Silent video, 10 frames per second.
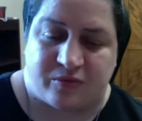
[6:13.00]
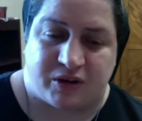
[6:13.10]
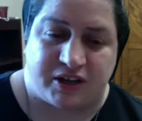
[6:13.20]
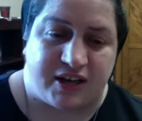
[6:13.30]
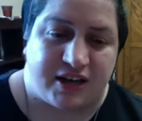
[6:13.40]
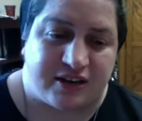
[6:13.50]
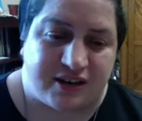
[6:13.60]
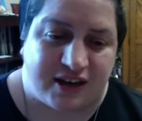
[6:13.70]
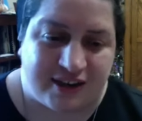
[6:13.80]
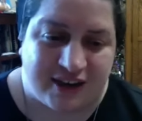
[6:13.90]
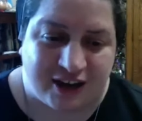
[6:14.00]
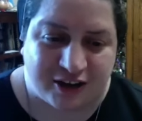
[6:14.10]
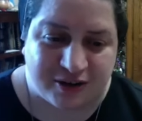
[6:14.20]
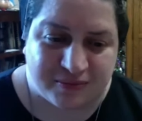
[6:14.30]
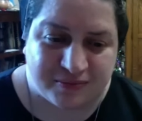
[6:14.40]
working at a
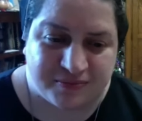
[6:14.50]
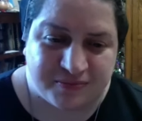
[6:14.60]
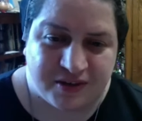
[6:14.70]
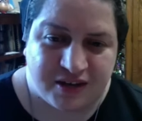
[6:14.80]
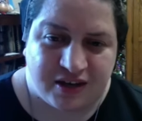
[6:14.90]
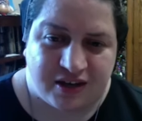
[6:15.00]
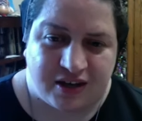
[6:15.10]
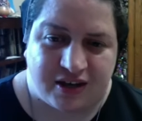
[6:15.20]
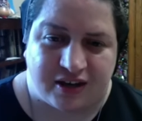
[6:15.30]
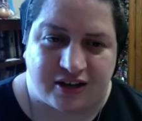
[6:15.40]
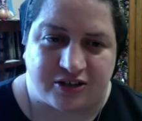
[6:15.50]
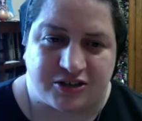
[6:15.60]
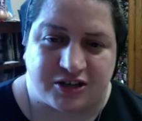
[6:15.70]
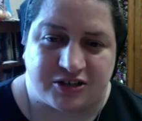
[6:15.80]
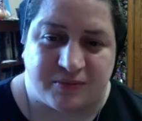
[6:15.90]
daycare and in
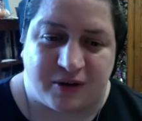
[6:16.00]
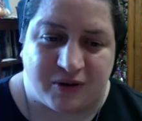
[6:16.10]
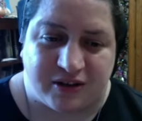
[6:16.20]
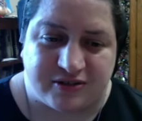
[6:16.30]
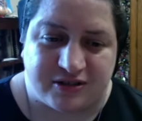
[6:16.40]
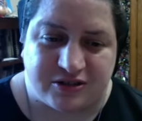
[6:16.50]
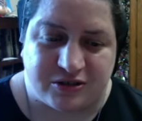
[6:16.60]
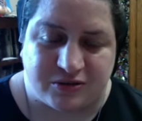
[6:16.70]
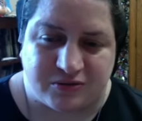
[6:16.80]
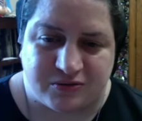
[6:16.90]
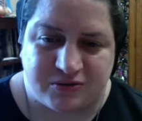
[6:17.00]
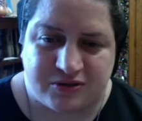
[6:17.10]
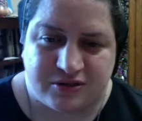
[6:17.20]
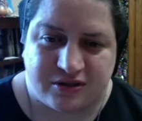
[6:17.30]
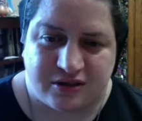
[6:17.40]
charge of my ones and
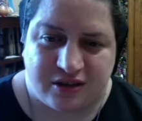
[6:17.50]
twos.